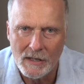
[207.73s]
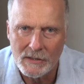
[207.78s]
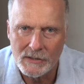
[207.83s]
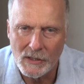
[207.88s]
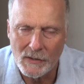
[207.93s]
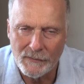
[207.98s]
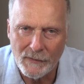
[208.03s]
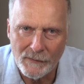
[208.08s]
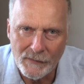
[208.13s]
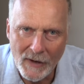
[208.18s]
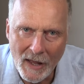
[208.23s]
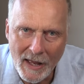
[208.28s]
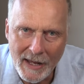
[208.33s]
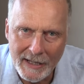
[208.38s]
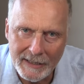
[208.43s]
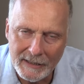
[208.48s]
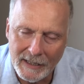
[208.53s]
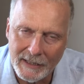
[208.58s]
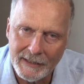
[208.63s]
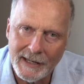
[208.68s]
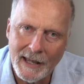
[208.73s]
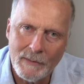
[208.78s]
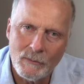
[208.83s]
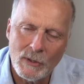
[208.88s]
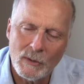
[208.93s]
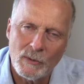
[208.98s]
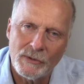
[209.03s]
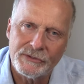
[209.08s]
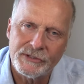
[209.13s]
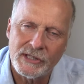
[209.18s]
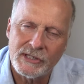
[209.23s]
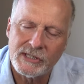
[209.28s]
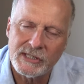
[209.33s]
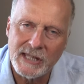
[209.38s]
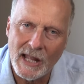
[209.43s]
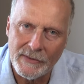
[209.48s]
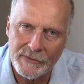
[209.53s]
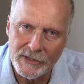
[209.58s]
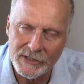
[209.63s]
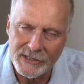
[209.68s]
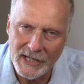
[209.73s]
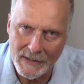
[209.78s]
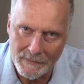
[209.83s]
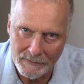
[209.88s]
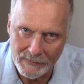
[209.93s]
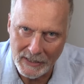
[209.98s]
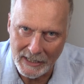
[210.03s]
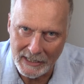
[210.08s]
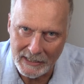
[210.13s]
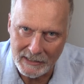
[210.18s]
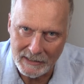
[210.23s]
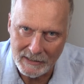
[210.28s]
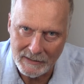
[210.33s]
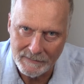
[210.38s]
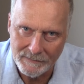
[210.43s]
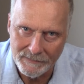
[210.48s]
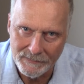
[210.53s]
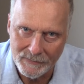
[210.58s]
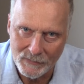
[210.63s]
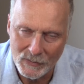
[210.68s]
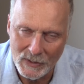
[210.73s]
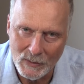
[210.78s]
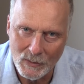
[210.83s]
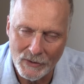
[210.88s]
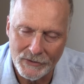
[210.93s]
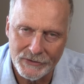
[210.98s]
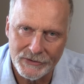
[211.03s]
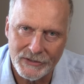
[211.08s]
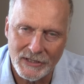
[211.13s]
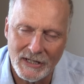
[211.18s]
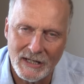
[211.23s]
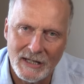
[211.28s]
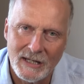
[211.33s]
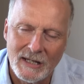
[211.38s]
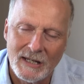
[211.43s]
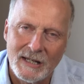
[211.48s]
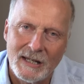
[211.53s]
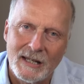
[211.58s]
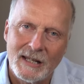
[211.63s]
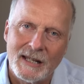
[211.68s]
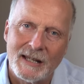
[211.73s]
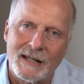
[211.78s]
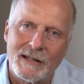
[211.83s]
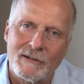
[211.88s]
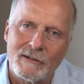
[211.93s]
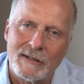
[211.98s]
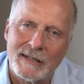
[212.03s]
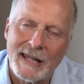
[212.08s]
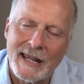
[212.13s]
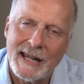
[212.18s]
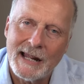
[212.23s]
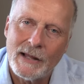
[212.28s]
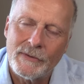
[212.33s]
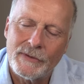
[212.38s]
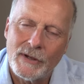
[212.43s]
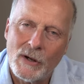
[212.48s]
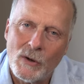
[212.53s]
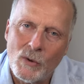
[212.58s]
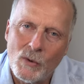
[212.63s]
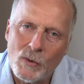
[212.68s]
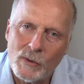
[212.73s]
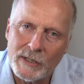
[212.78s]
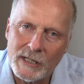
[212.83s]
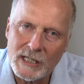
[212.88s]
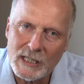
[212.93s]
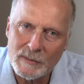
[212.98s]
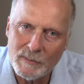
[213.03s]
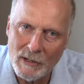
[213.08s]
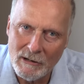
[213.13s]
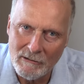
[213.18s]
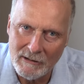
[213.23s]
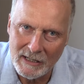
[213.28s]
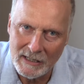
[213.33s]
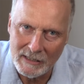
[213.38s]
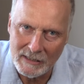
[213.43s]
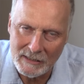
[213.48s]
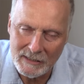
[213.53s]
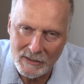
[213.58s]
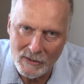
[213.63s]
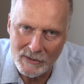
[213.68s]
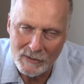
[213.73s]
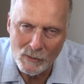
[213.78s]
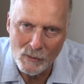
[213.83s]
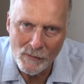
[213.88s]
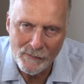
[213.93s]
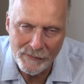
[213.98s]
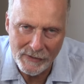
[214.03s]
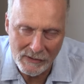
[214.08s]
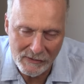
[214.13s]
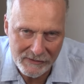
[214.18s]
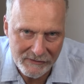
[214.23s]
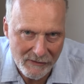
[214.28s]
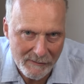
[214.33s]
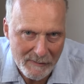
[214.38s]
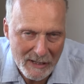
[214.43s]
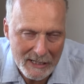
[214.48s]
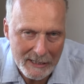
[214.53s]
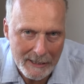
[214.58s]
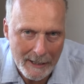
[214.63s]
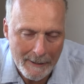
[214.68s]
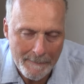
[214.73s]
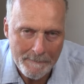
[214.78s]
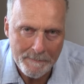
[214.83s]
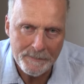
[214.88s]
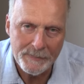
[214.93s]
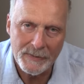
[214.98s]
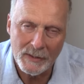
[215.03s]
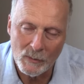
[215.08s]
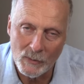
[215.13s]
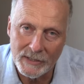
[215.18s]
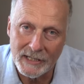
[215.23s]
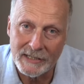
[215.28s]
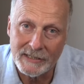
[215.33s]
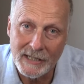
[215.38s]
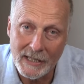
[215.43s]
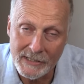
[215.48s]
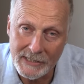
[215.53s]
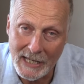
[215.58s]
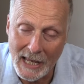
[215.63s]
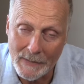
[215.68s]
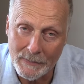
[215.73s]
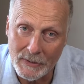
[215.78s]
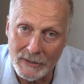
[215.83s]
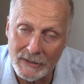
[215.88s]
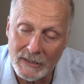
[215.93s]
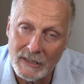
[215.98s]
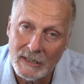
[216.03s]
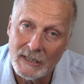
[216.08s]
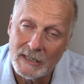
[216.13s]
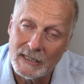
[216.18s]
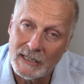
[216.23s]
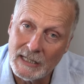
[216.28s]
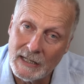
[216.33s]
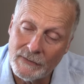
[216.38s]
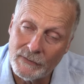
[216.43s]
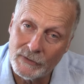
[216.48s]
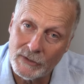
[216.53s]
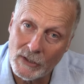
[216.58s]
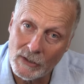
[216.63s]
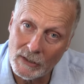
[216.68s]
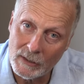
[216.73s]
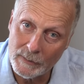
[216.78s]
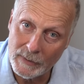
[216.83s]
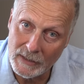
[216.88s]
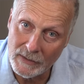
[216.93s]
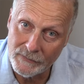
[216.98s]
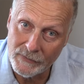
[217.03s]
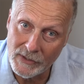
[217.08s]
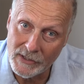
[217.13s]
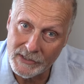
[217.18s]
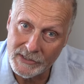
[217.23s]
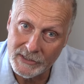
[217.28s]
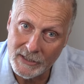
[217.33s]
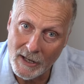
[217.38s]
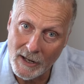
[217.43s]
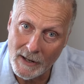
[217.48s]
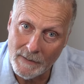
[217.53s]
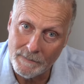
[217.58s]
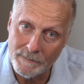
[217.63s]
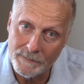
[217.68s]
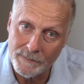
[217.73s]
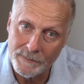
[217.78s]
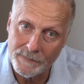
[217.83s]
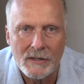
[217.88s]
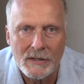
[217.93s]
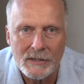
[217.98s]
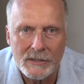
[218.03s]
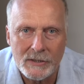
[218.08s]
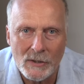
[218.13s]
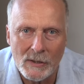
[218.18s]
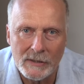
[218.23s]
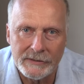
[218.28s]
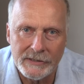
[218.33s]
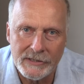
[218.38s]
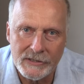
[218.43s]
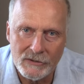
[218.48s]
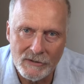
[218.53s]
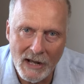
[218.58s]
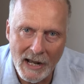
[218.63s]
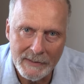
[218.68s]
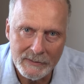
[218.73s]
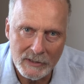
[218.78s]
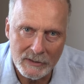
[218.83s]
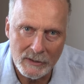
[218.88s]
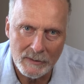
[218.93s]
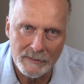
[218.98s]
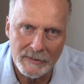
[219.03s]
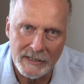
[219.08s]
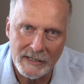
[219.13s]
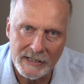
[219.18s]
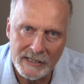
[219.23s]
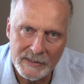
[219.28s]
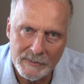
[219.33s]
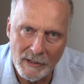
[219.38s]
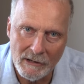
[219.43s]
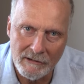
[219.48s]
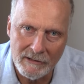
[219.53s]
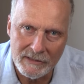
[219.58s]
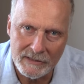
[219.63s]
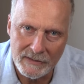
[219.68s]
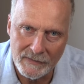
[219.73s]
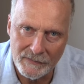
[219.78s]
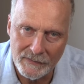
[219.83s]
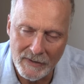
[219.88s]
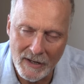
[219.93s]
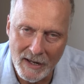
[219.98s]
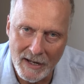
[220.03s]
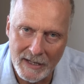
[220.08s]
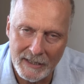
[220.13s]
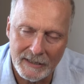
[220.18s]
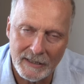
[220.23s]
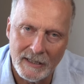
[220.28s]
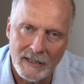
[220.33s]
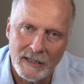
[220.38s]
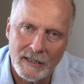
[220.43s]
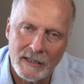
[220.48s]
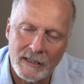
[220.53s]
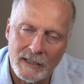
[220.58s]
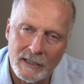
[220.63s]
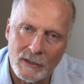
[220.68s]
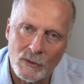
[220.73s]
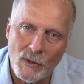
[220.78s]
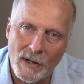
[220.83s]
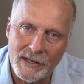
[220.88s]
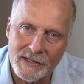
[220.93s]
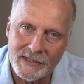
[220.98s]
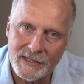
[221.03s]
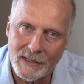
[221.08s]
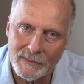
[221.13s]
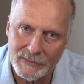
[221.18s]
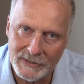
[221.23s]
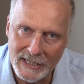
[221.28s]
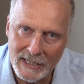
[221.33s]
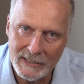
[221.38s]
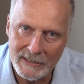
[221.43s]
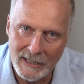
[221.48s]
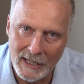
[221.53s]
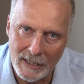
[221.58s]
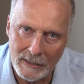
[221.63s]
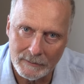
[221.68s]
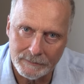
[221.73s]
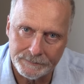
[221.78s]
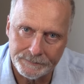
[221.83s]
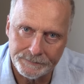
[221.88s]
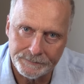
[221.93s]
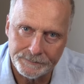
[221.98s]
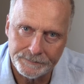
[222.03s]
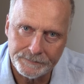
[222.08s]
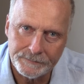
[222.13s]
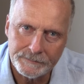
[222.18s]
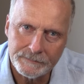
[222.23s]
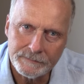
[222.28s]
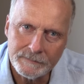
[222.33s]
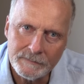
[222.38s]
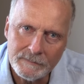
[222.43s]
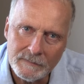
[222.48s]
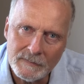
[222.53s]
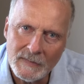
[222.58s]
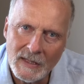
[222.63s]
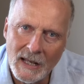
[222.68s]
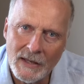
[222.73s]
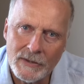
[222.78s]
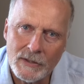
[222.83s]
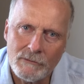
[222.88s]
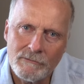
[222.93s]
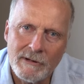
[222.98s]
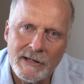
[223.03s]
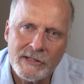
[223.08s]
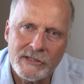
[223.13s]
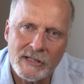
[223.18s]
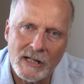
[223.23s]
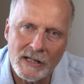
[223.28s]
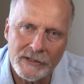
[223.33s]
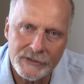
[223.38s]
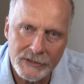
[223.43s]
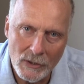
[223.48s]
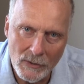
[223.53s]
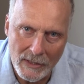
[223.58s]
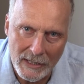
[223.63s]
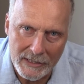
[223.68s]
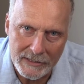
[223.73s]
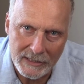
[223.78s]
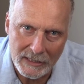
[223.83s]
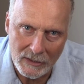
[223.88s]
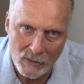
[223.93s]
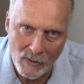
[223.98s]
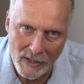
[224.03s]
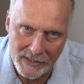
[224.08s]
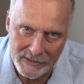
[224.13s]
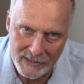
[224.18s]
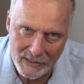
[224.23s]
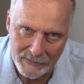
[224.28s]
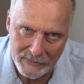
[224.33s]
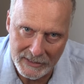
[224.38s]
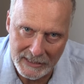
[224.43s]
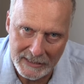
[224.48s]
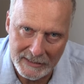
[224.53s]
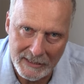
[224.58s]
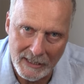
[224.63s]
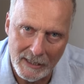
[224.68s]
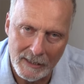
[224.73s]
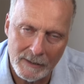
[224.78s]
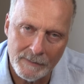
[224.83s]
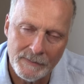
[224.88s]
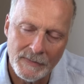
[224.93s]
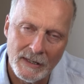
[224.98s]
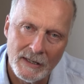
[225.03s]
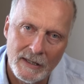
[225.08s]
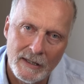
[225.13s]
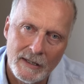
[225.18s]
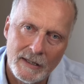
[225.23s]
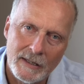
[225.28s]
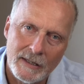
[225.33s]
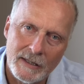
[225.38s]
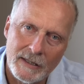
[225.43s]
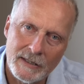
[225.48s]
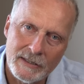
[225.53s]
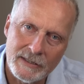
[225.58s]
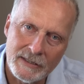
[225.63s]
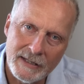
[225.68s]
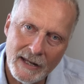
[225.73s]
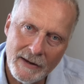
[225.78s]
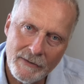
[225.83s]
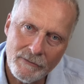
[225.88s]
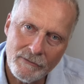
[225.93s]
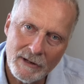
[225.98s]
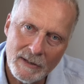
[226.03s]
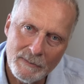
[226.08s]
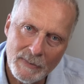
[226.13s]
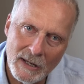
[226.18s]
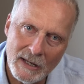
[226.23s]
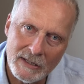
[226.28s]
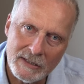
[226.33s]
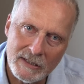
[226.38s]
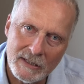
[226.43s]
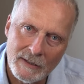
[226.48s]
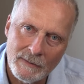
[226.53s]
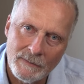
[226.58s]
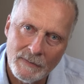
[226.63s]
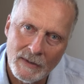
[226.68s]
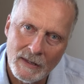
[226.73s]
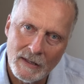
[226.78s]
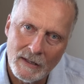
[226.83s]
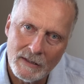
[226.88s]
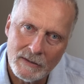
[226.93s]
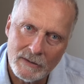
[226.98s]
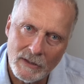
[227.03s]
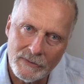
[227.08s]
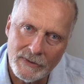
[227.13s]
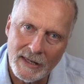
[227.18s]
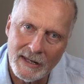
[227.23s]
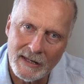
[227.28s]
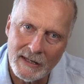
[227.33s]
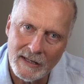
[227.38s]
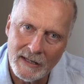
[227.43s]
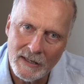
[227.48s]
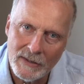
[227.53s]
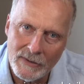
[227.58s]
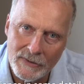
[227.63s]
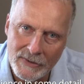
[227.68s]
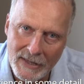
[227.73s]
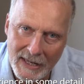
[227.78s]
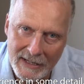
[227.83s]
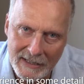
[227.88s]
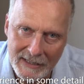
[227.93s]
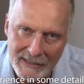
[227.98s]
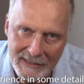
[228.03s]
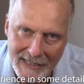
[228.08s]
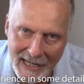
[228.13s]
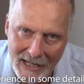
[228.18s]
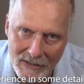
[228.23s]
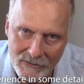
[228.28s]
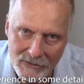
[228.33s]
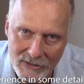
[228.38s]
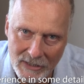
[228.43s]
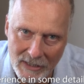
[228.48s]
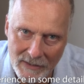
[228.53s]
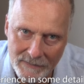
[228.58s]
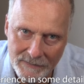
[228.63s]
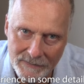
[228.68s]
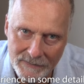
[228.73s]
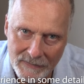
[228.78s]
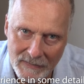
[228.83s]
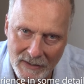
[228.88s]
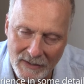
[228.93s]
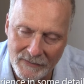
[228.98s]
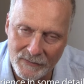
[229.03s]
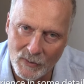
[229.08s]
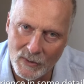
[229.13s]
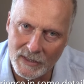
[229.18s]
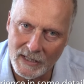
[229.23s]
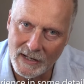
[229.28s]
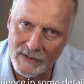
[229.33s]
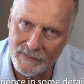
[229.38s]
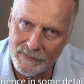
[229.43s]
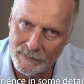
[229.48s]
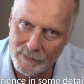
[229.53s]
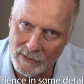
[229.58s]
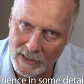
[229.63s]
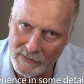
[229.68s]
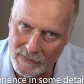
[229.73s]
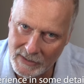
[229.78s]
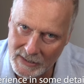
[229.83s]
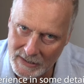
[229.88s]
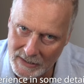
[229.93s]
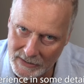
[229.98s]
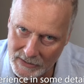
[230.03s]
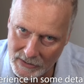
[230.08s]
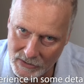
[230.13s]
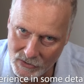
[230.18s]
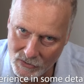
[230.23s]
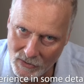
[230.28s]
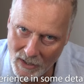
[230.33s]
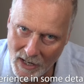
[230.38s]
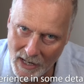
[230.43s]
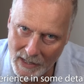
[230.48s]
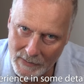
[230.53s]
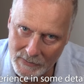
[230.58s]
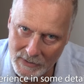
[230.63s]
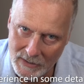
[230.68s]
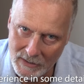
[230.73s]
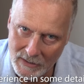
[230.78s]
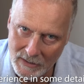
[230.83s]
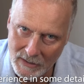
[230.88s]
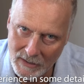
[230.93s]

So for flying, again, we want to set the template. We want to lay out the whole experience so it all feels familiar when it does happen, even though it will be the first time. So I'll describe to them the experience of flying in quite some detail. And the reason I'll do it in quite some detail is that every bit that they then encounter of what I've previously described,